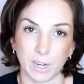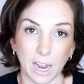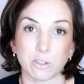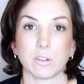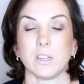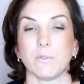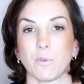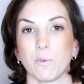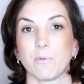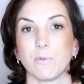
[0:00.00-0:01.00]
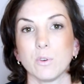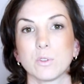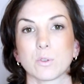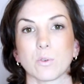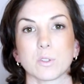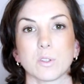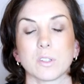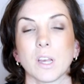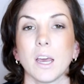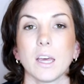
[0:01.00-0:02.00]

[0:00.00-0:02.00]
naturally from food sources.